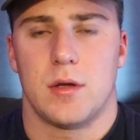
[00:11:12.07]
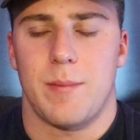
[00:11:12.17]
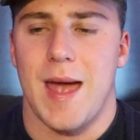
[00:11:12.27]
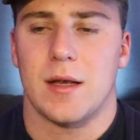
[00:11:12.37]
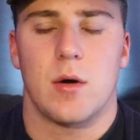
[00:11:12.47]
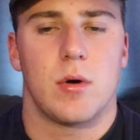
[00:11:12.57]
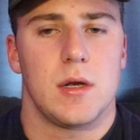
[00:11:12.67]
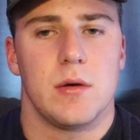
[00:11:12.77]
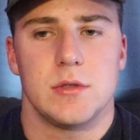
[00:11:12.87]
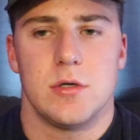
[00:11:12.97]
The bank don't
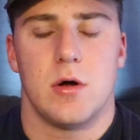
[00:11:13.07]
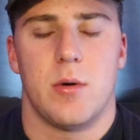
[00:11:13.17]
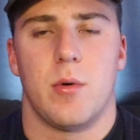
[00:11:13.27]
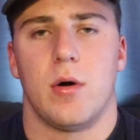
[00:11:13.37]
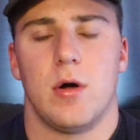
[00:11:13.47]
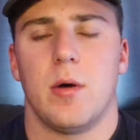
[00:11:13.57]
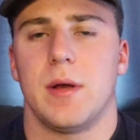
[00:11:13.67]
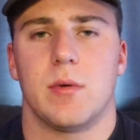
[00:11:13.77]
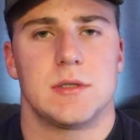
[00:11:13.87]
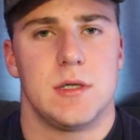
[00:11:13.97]
want to deal with you no more.
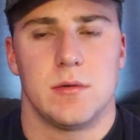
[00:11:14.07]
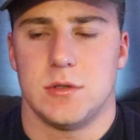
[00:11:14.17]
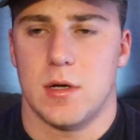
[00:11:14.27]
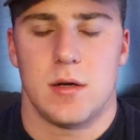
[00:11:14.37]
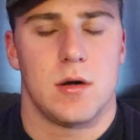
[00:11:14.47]
Nobody wants to deal with you,